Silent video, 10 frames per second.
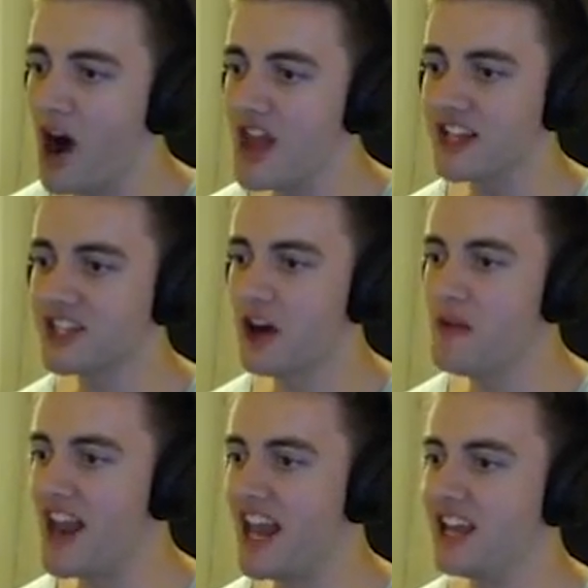what? There's
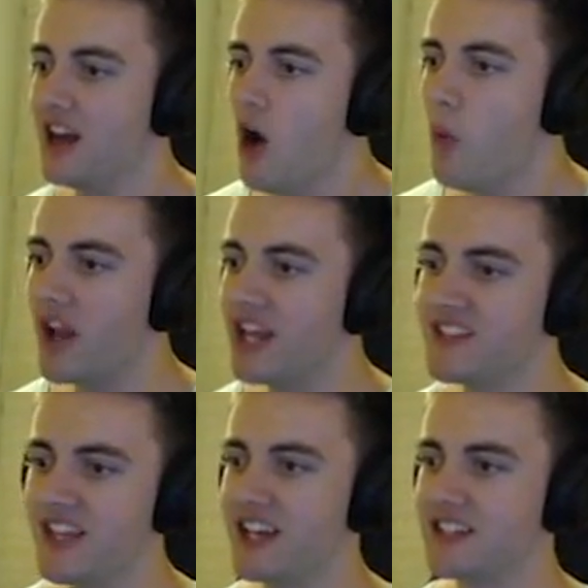so many! What
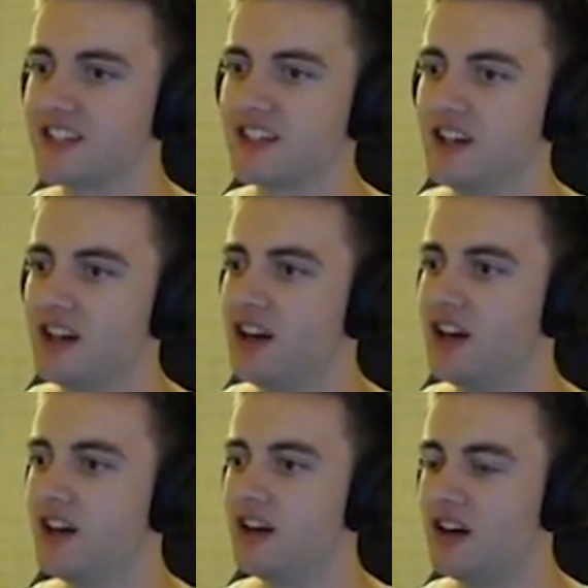is this?
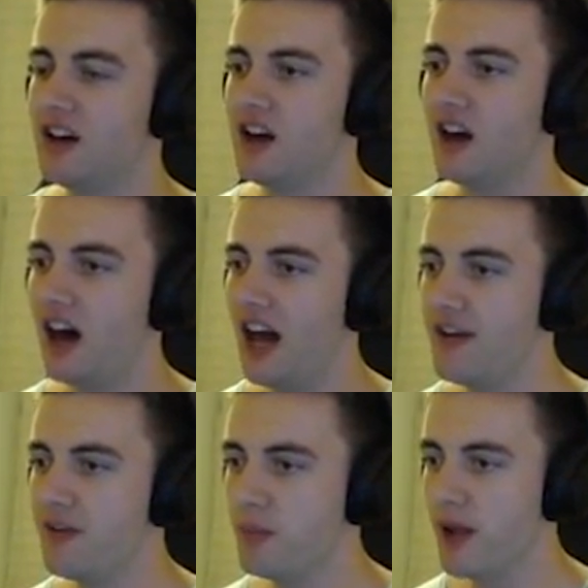I
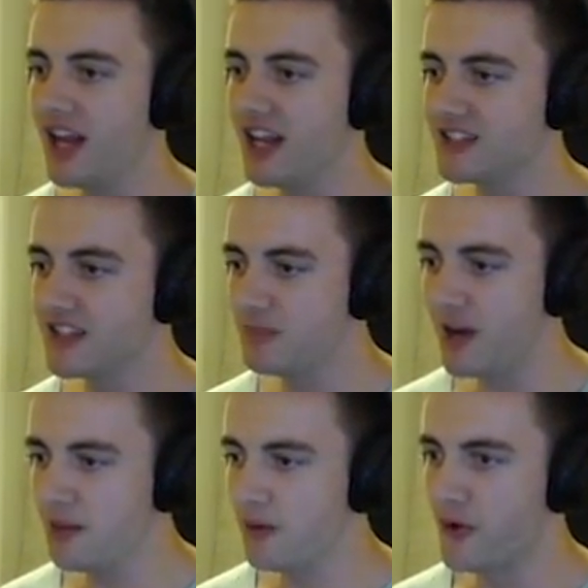haven't played against this
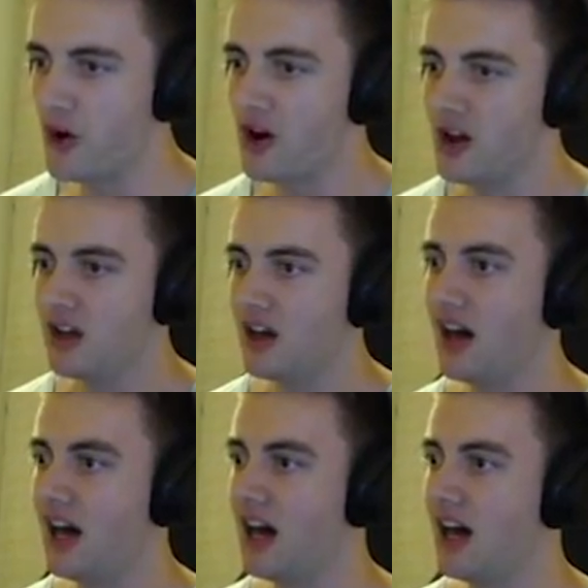many before.
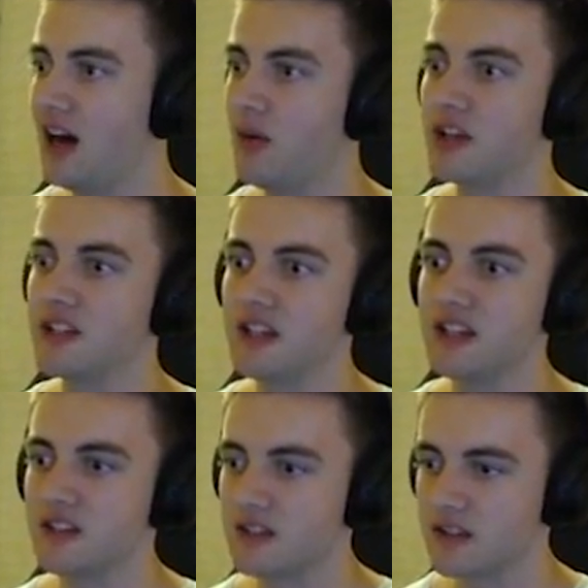Ah, uh, what is
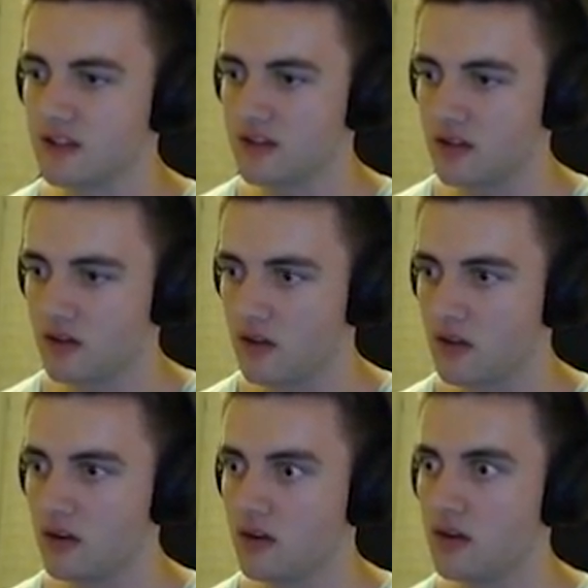this?
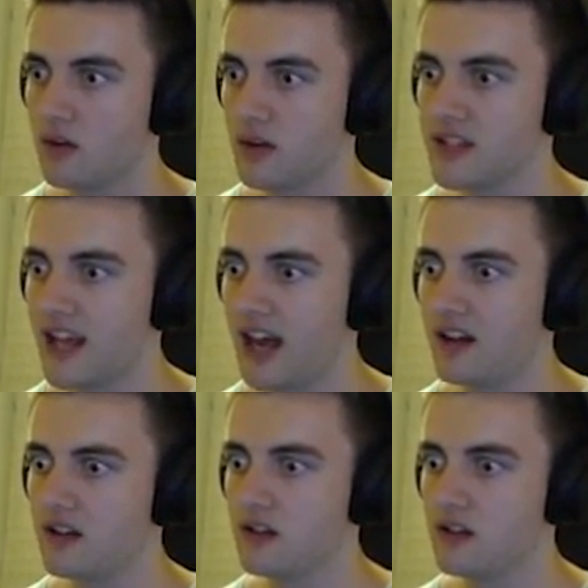What's that?